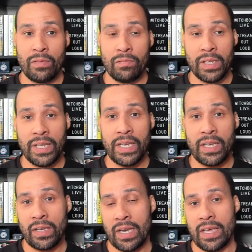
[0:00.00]
But
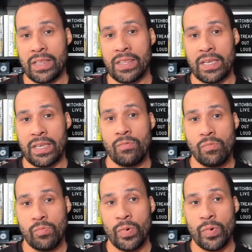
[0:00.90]
really, I
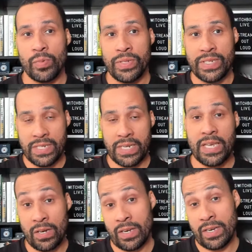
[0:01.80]
think what we
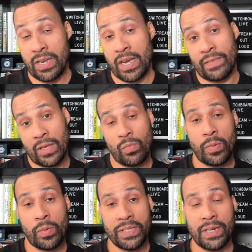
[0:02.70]
see and kind of
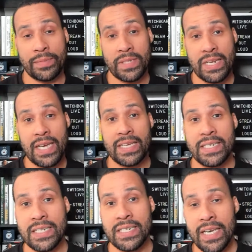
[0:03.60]
like where we're ended up today
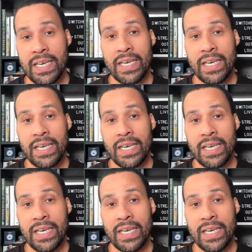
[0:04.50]
is